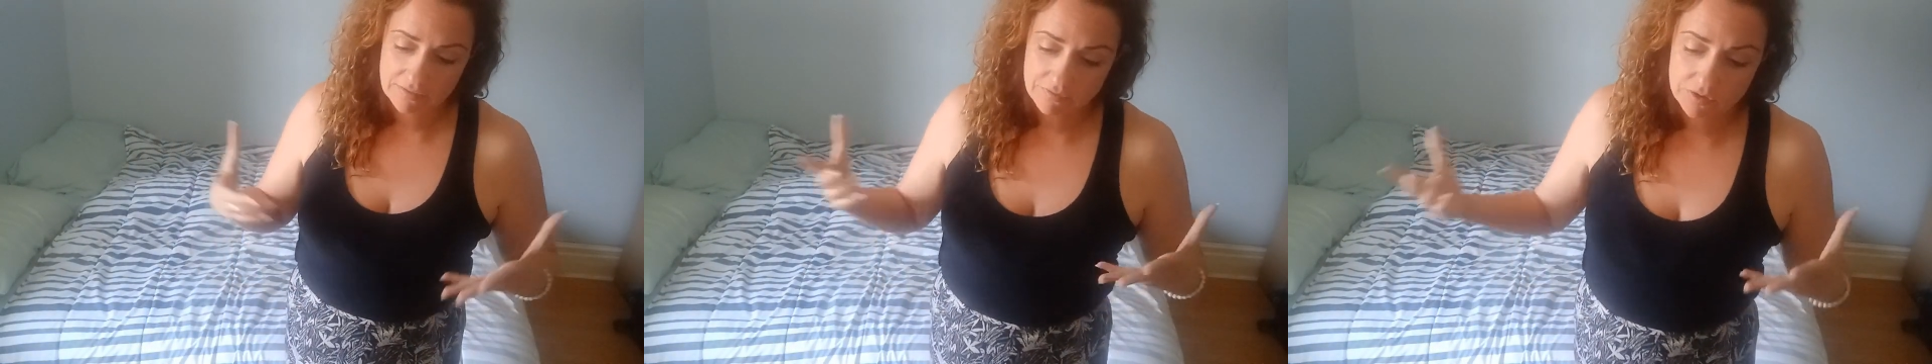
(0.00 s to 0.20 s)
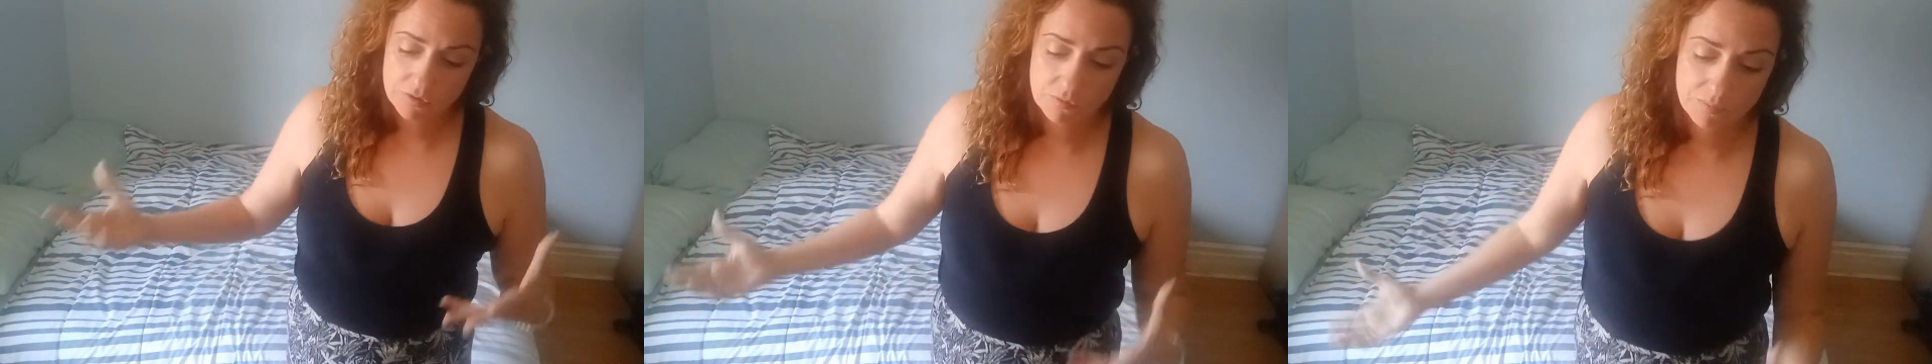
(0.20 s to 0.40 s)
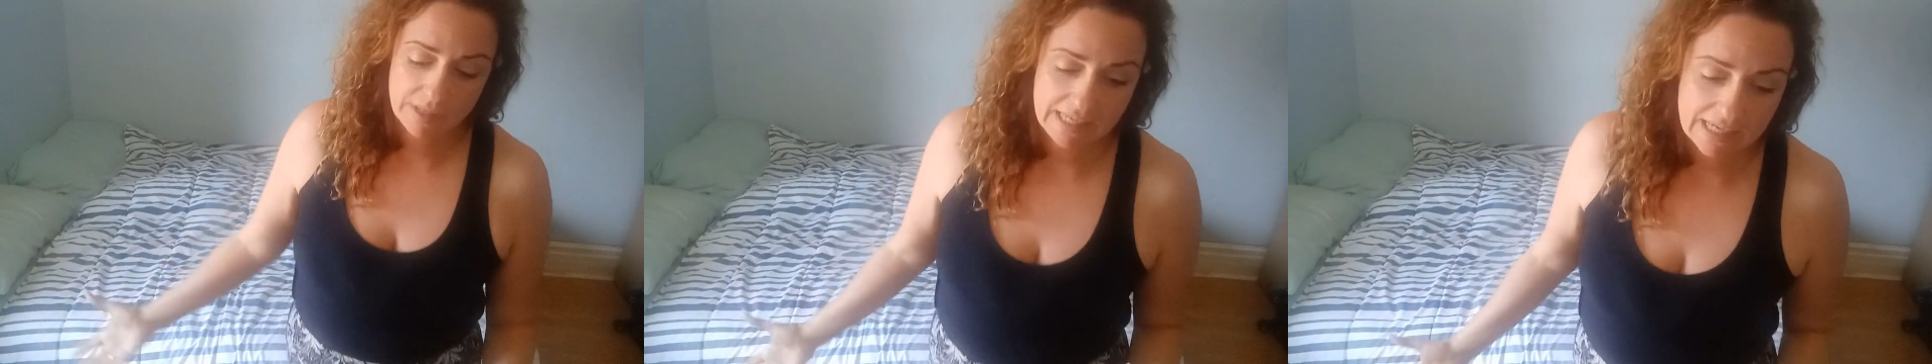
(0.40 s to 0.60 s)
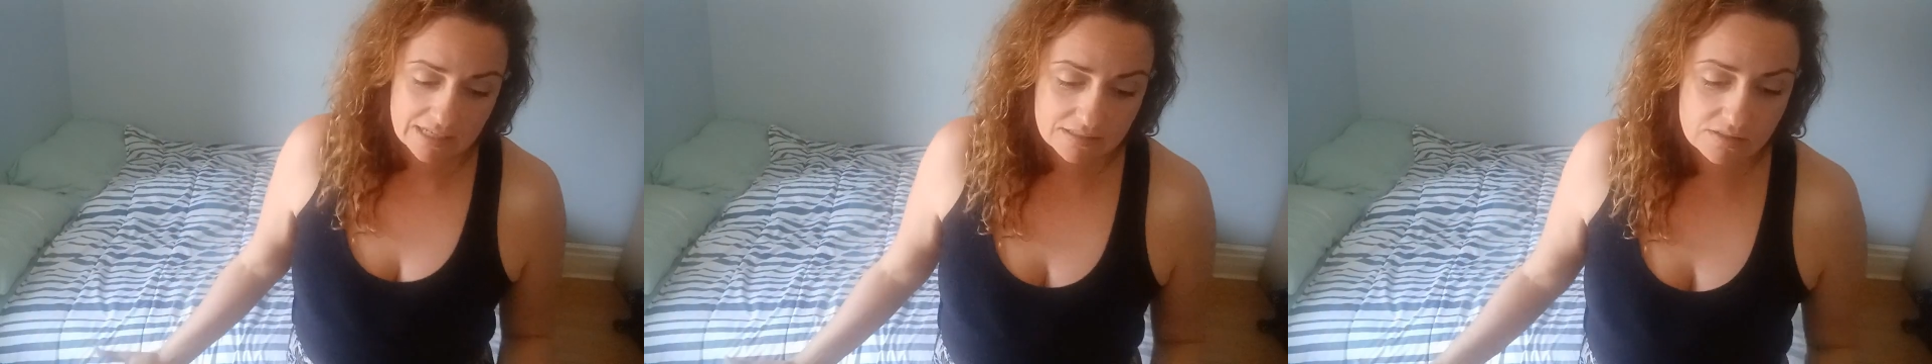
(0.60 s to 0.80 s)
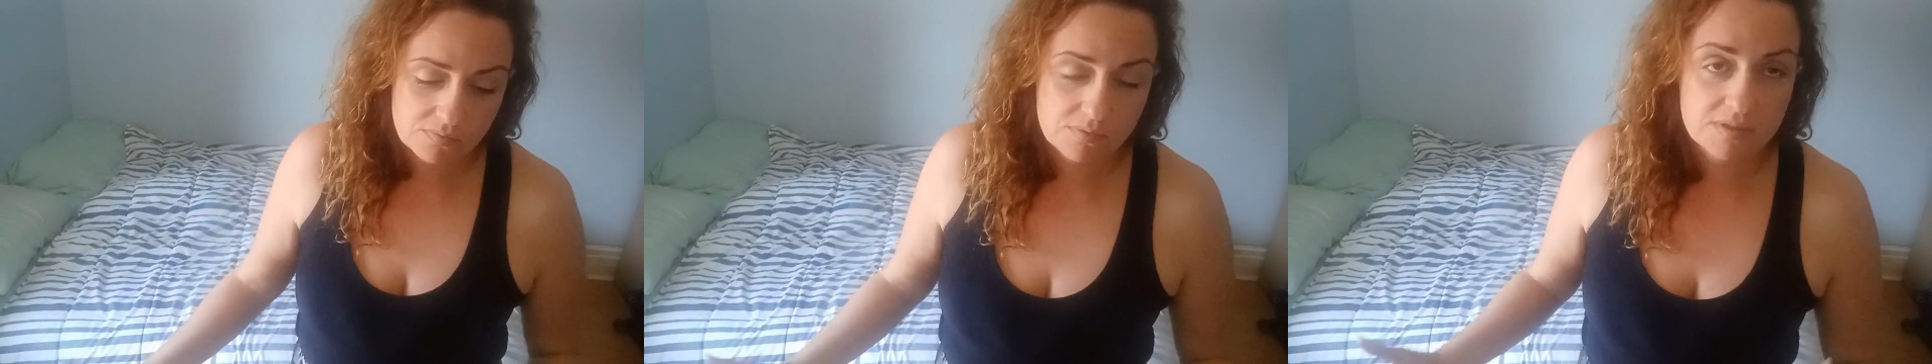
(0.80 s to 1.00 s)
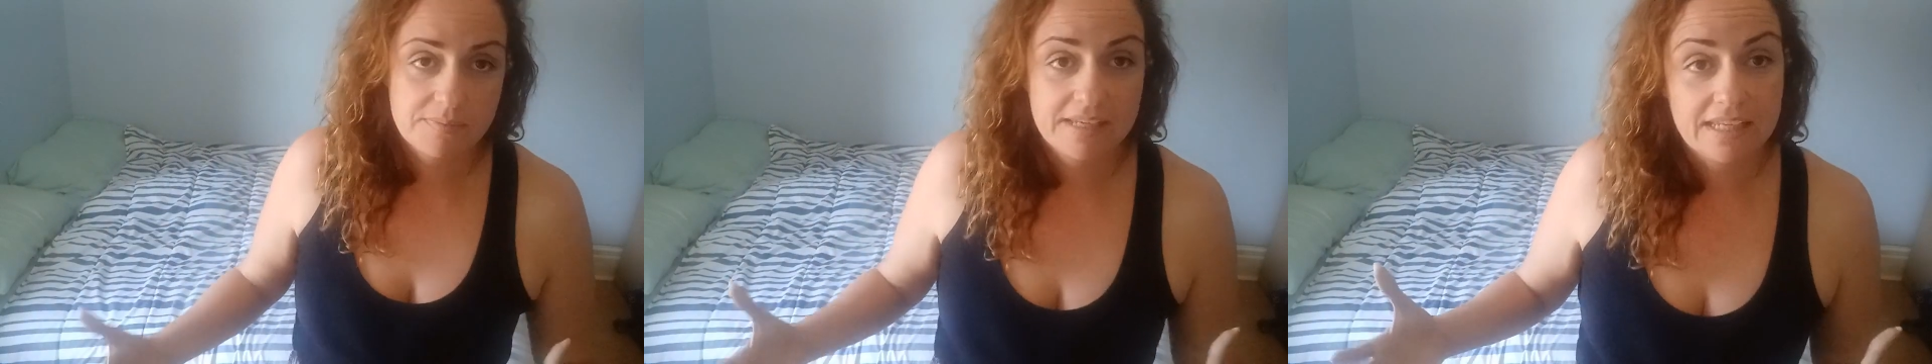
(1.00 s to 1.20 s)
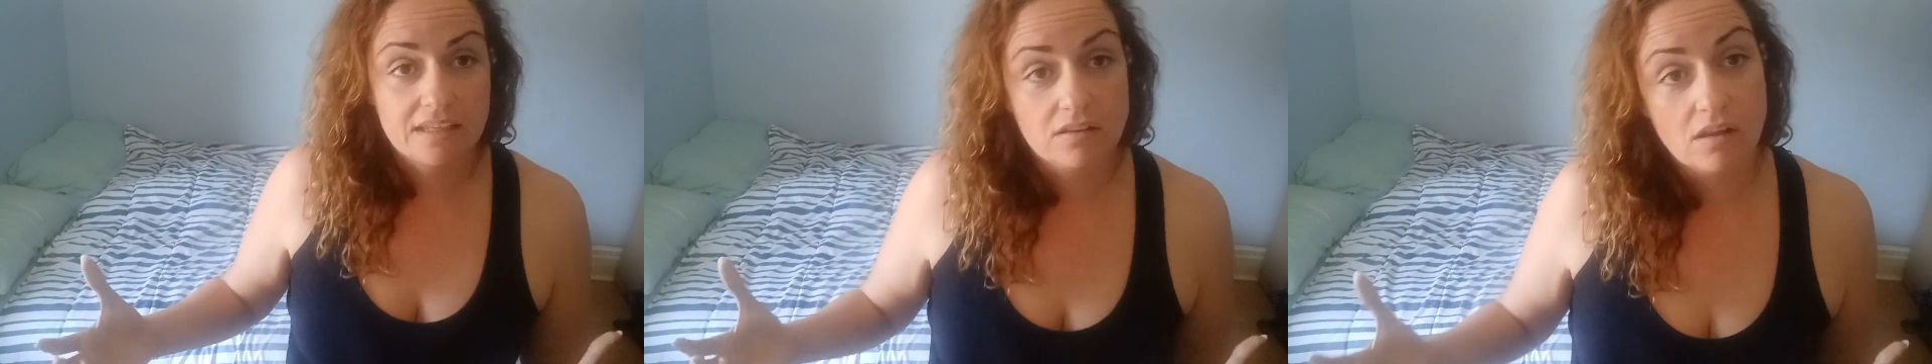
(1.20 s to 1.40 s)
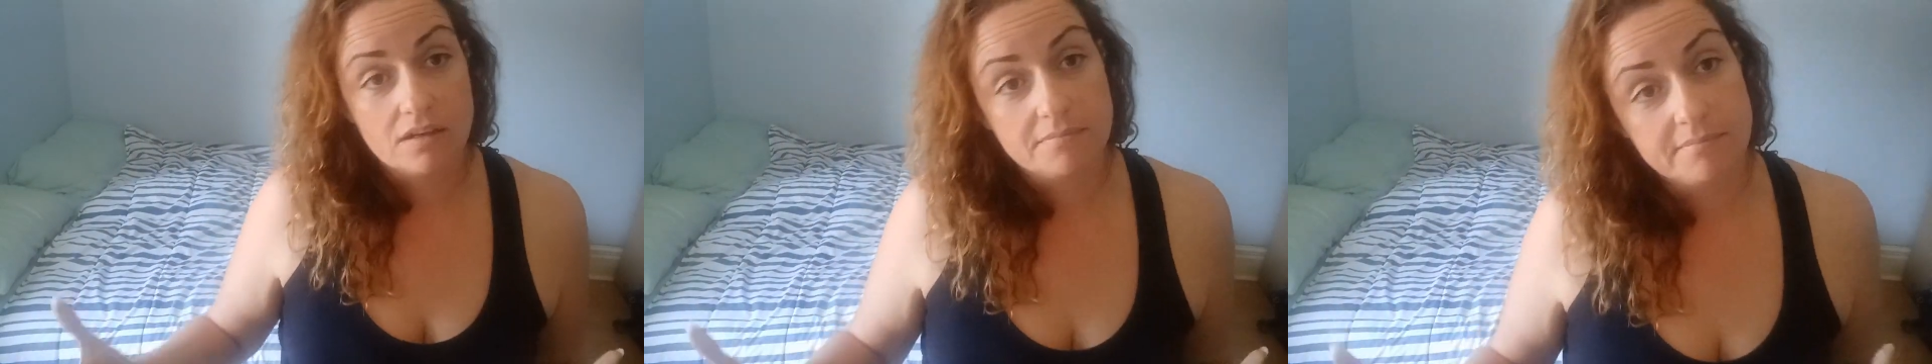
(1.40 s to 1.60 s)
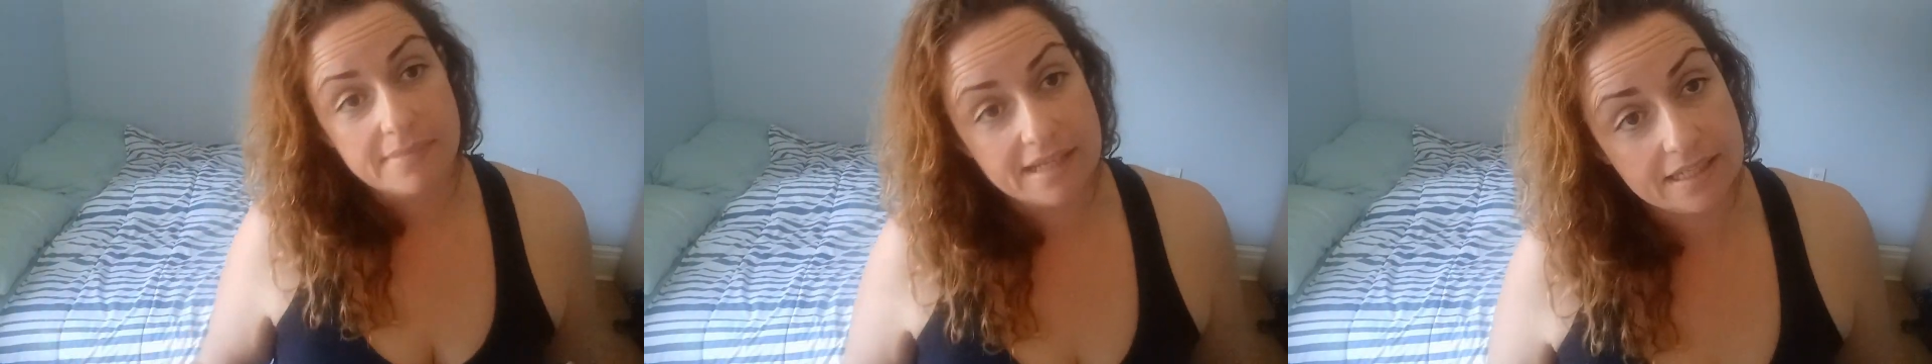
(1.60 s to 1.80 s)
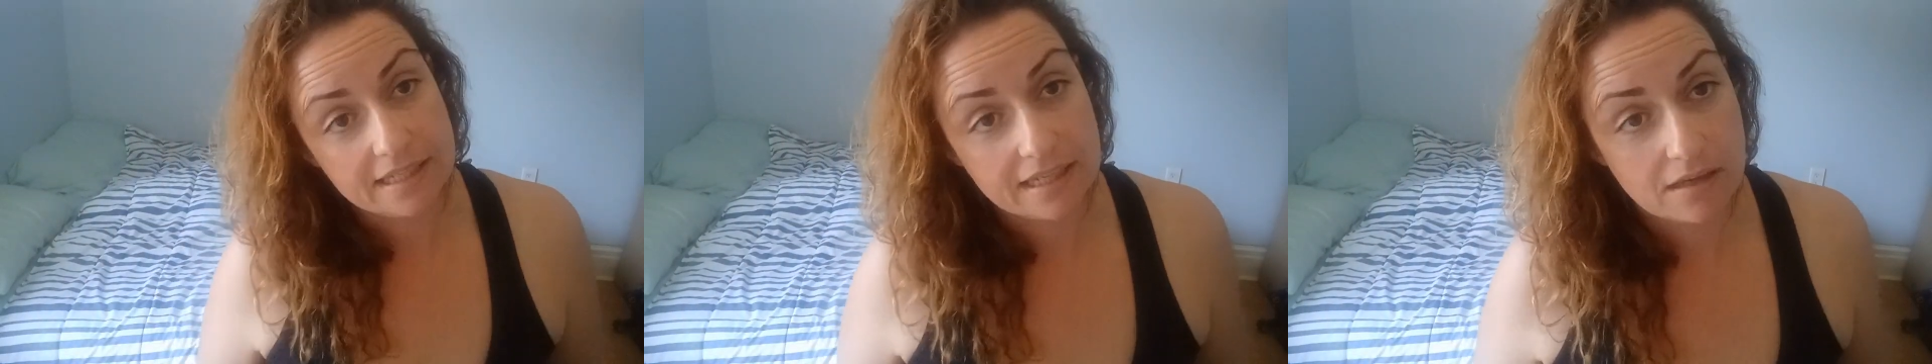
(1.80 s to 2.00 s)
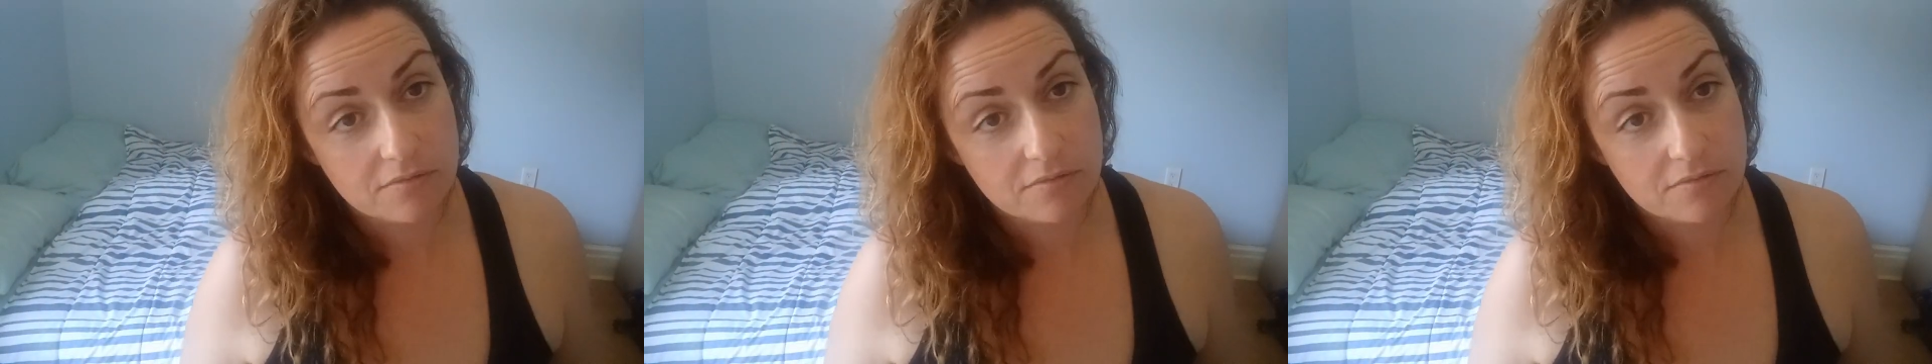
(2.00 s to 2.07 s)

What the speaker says: even though my ex was making a lot of money,